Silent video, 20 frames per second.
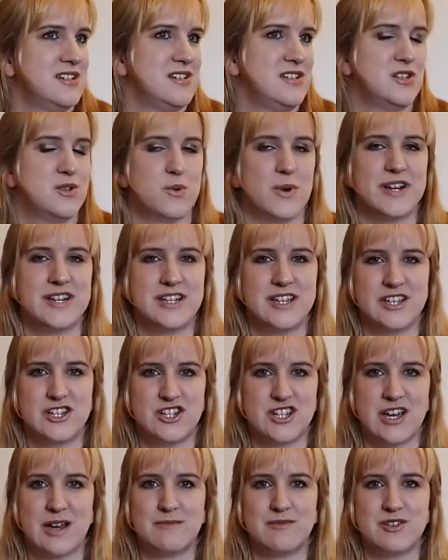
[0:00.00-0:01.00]
20
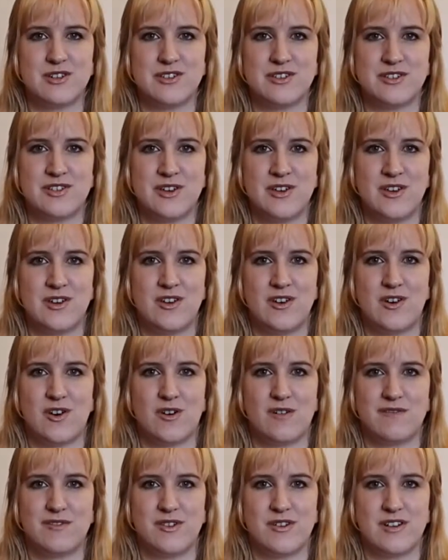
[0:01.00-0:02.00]
chapters
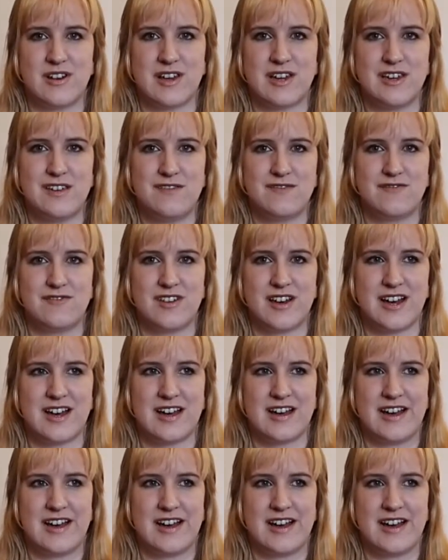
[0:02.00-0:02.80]
of their life that